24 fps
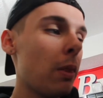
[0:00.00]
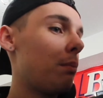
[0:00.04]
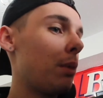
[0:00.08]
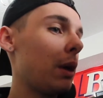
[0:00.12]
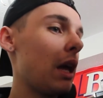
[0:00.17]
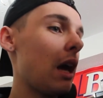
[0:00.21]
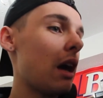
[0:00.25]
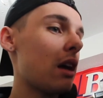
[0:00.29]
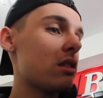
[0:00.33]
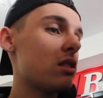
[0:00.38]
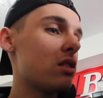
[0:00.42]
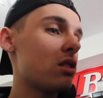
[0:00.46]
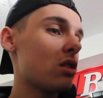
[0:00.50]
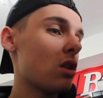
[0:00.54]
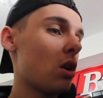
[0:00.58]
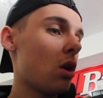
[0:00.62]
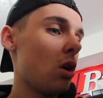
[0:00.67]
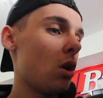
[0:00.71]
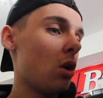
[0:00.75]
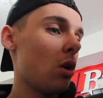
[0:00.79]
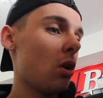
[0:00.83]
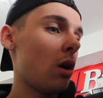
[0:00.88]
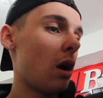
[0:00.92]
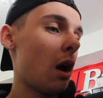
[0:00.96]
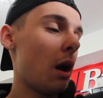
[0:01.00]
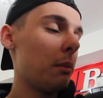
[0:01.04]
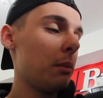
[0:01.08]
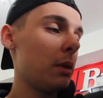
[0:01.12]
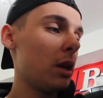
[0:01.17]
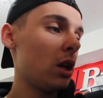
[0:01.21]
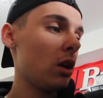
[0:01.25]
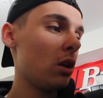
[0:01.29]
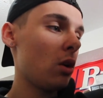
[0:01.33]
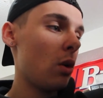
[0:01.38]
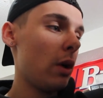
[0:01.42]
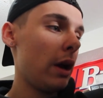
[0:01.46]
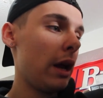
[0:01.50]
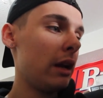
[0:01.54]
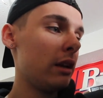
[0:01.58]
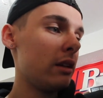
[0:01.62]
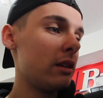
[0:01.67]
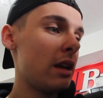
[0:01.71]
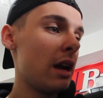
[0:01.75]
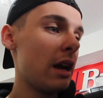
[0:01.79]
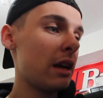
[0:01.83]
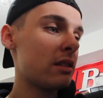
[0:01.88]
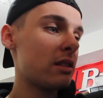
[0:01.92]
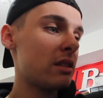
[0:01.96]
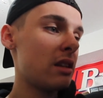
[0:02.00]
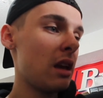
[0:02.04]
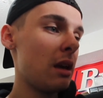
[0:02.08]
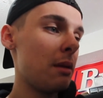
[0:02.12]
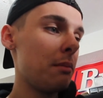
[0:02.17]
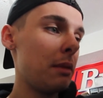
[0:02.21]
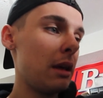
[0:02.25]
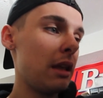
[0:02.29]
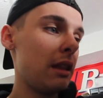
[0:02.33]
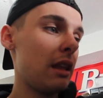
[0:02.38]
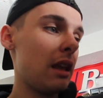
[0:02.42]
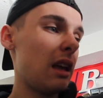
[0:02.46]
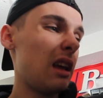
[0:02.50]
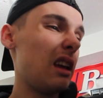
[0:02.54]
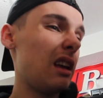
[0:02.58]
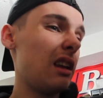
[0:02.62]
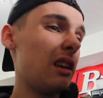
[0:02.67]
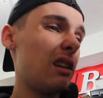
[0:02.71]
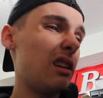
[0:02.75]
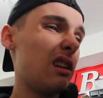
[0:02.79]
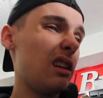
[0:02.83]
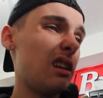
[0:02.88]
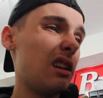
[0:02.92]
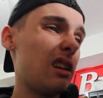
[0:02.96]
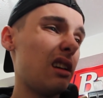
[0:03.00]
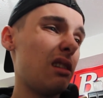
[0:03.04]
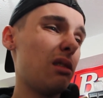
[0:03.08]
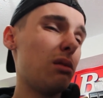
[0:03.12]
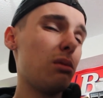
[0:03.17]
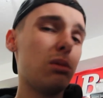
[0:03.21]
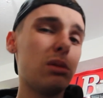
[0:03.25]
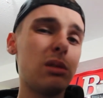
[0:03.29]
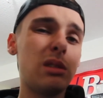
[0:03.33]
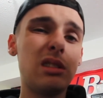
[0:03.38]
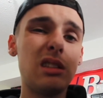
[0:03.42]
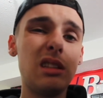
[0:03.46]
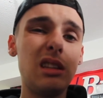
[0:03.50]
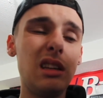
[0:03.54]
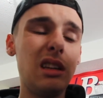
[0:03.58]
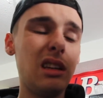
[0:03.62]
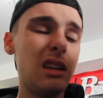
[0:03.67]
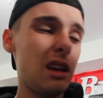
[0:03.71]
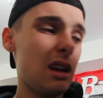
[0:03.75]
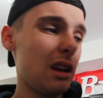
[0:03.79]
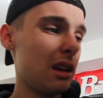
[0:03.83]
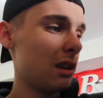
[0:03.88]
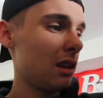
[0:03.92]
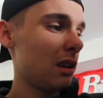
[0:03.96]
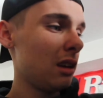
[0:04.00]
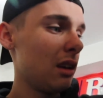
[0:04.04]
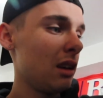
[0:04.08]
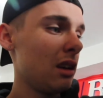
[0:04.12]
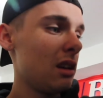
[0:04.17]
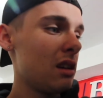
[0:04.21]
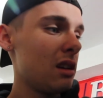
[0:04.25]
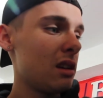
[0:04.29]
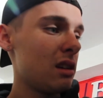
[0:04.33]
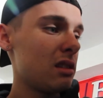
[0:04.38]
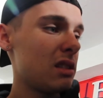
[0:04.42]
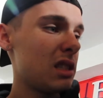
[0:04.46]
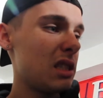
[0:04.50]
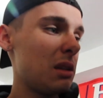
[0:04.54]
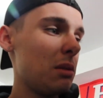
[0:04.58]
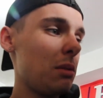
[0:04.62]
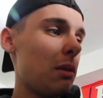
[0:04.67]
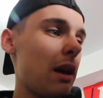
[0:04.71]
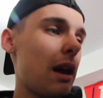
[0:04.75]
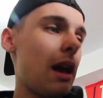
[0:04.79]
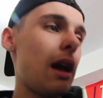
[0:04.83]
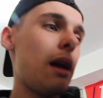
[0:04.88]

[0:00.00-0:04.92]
But yeah, so I'm gonna go ahead and text him, and then uh, we'll see uh, see what